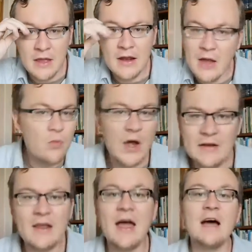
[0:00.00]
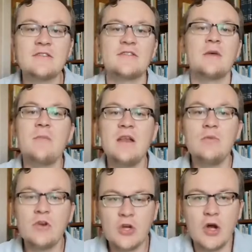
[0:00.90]
And I wonder how somebody
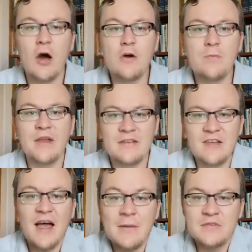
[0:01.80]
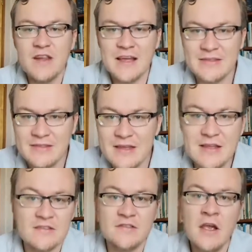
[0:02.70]
would cope in times like
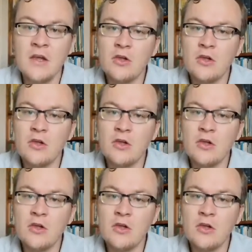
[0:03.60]
this,